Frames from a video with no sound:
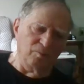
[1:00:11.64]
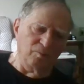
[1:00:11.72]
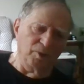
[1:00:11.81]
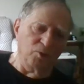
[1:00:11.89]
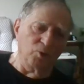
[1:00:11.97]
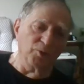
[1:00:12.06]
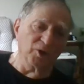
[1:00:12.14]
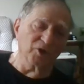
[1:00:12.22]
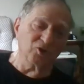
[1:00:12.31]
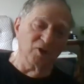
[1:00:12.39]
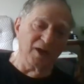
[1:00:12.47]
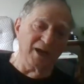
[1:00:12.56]
but when we
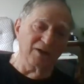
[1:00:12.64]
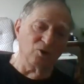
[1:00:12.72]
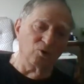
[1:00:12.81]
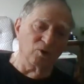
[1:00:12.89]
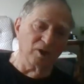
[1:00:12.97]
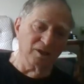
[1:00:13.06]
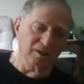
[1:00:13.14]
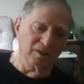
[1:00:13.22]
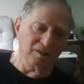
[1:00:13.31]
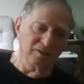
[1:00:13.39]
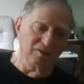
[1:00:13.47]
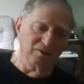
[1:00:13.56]
got to Hanoi,
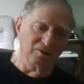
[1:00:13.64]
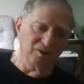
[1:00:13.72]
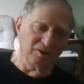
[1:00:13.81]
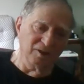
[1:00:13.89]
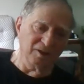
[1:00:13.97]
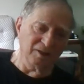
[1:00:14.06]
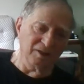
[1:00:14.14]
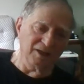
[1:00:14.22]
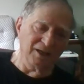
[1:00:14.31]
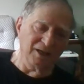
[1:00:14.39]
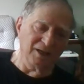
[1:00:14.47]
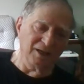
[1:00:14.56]

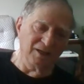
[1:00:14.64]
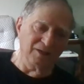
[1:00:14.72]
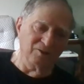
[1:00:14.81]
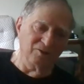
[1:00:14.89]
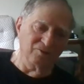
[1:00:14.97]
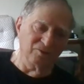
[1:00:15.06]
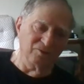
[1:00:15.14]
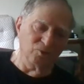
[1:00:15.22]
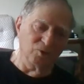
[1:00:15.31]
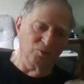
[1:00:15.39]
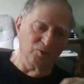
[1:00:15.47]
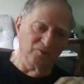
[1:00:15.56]
uh,
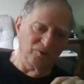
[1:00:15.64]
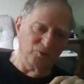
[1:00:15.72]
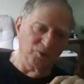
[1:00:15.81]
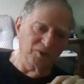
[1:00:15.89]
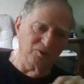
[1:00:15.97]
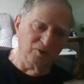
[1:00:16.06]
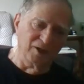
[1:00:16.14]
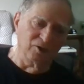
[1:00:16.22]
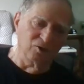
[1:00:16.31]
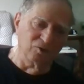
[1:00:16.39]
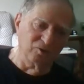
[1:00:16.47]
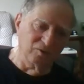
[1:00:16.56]
when we flew into
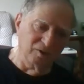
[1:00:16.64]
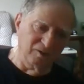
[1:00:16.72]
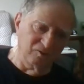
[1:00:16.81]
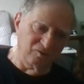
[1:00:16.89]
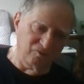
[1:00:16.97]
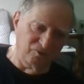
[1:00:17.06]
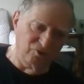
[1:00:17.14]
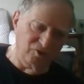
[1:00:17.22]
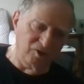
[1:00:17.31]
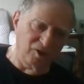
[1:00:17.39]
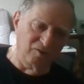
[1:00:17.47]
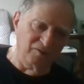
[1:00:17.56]
Hanoi the first
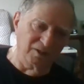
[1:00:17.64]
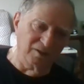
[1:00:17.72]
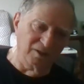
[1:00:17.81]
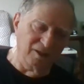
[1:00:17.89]
day of that